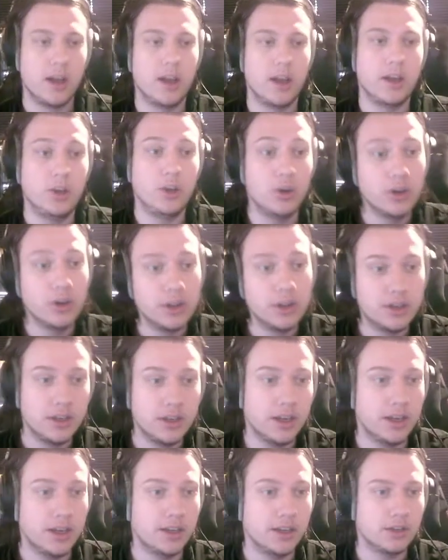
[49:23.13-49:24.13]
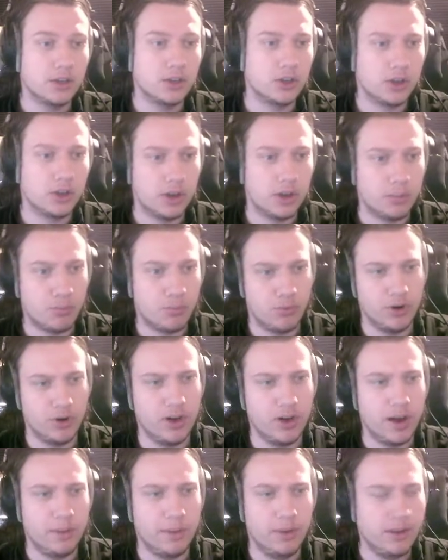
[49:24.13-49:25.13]
Unity is pretty,
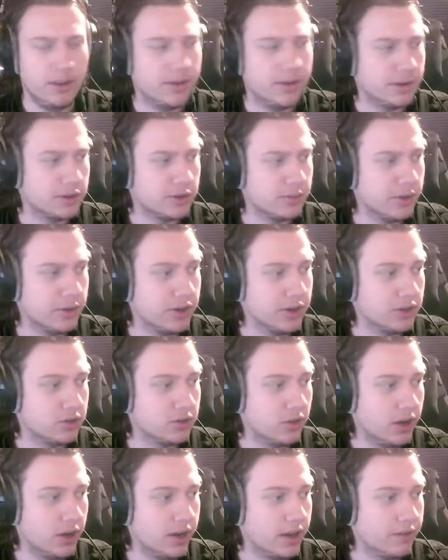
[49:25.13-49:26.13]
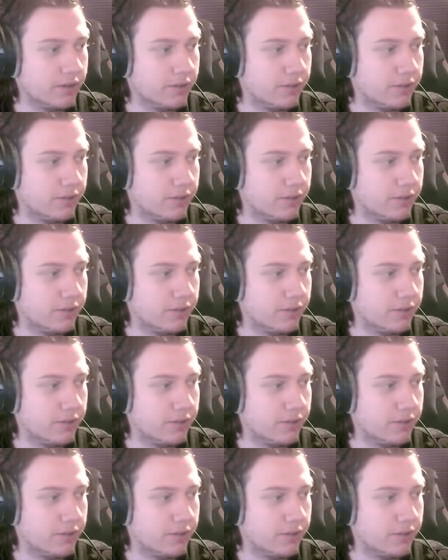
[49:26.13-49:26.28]
I believe, has pretty solid